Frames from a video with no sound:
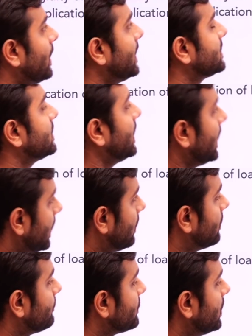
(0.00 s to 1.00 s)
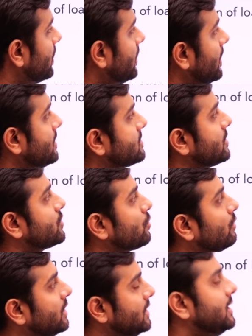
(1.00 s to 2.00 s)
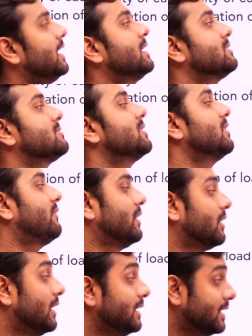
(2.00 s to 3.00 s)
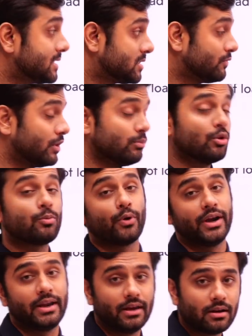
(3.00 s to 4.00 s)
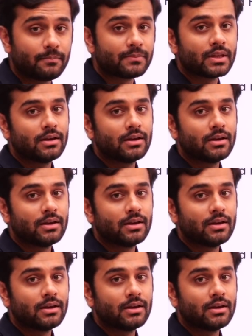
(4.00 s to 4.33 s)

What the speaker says: length L is shown in the adjacent figure. And yes, one more point here.